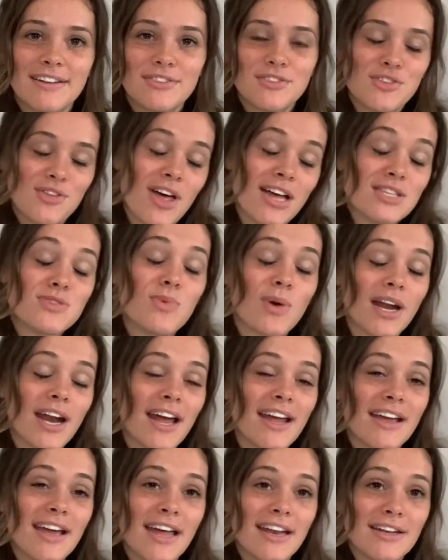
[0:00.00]
that's when
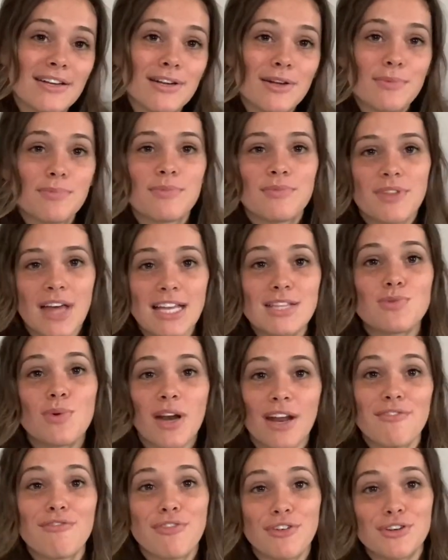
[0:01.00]
that's when
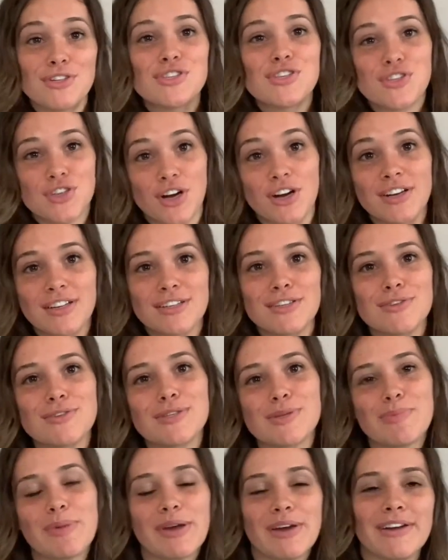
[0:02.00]
I first started
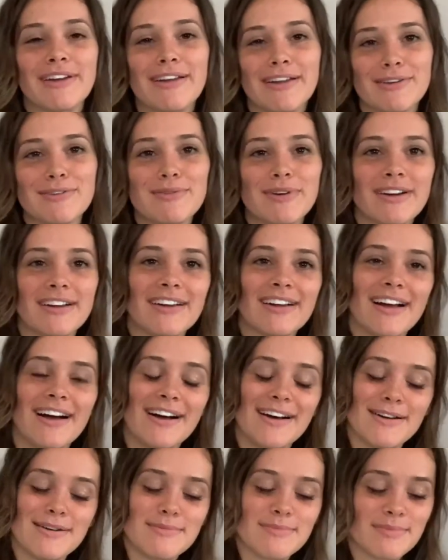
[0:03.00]
using period underwear.
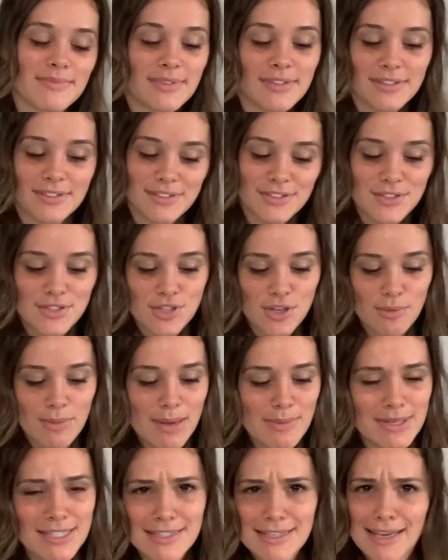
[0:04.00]
So
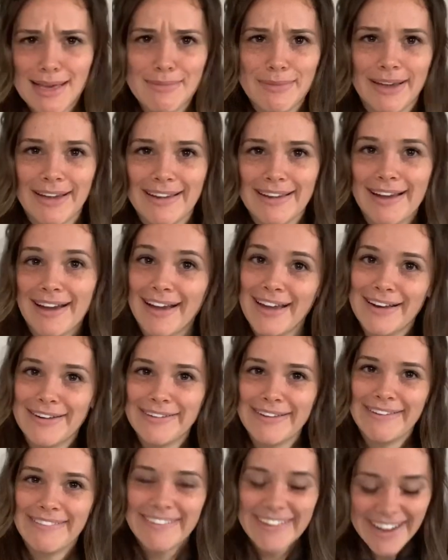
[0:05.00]
maybe TMI, I don't
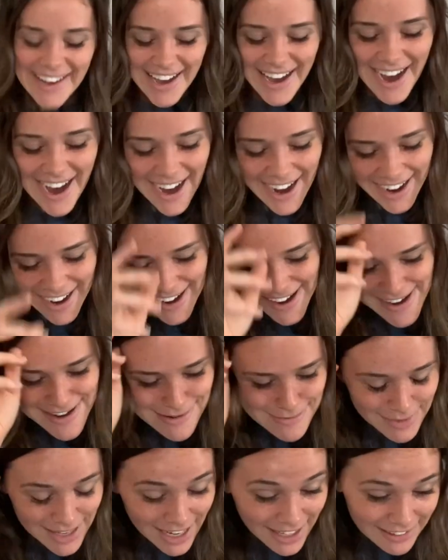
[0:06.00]

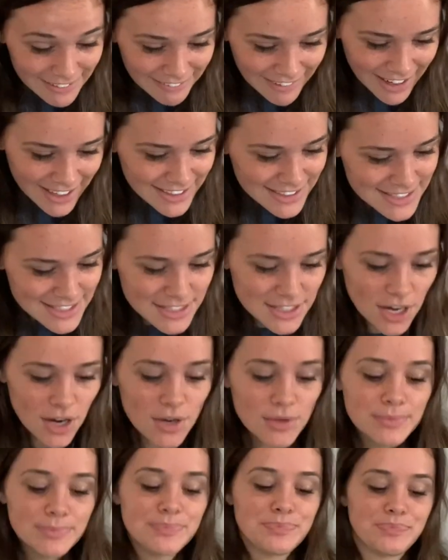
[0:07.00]
know. Anyway,
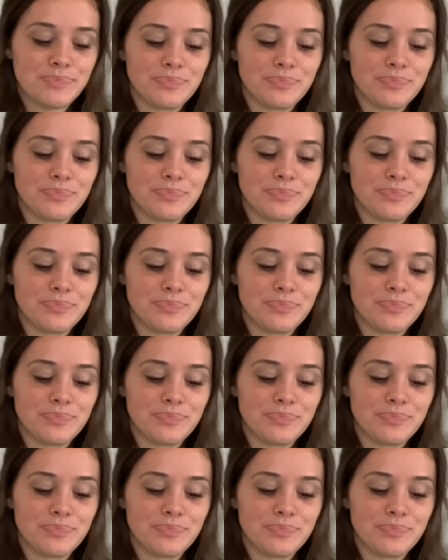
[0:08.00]
so